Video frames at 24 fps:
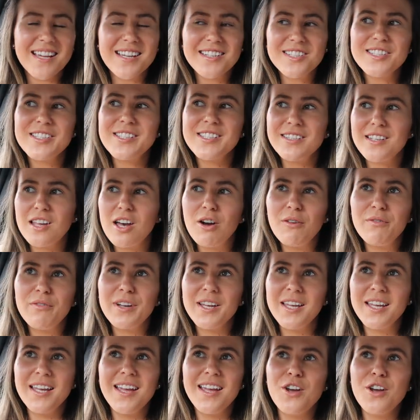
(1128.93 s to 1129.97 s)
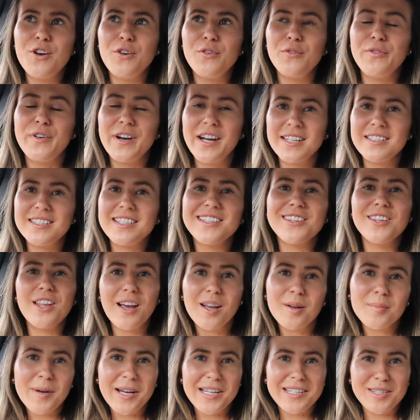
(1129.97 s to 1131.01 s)
I just love finding
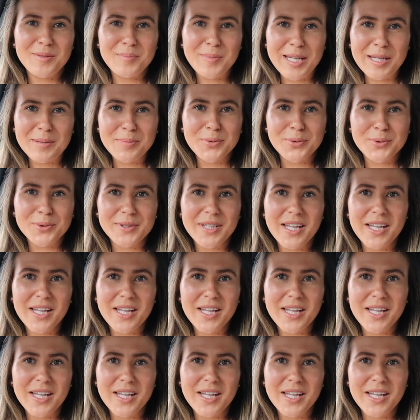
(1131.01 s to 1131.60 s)
like-minded people.